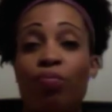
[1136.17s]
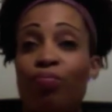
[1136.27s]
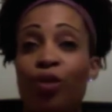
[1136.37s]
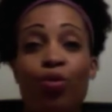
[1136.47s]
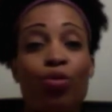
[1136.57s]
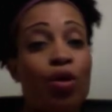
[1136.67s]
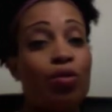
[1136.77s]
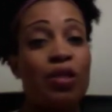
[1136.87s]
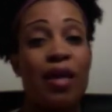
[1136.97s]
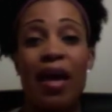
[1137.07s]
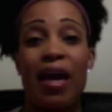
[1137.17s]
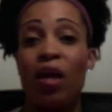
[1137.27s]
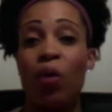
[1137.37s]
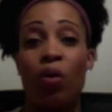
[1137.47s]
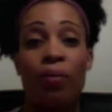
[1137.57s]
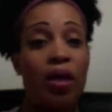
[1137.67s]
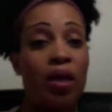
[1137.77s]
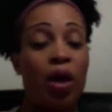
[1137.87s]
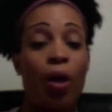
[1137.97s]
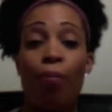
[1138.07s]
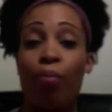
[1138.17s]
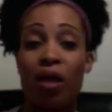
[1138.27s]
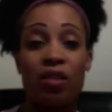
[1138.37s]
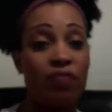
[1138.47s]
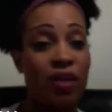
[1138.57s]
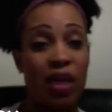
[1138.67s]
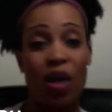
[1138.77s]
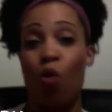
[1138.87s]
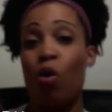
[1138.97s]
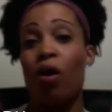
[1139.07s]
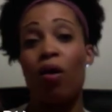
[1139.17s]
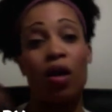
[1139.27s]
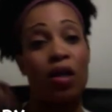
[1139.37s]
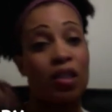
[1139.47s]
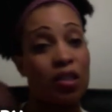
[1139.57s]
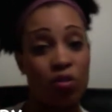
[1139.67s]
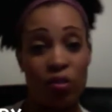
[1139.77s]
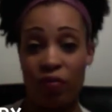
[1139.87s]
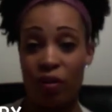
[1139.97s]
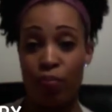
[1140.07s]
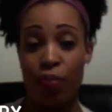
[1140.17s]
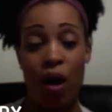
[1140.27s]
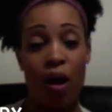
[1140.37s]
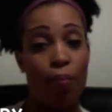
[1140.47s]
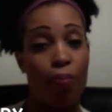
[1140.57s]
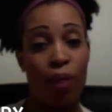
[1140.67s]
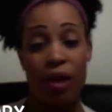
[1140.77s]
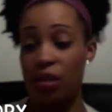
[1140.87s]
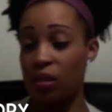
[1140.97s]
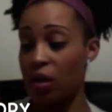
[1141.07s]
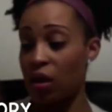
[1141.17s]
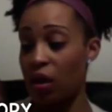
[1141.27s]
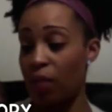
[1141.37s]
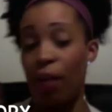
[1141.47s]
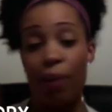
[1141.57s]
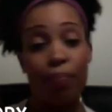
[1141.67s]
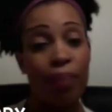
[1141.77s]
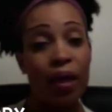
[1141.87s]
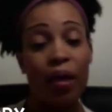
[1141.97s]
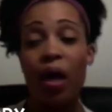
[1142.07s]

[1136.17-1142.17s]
kudos to any woman breastfeeding or exclusively breast pumping.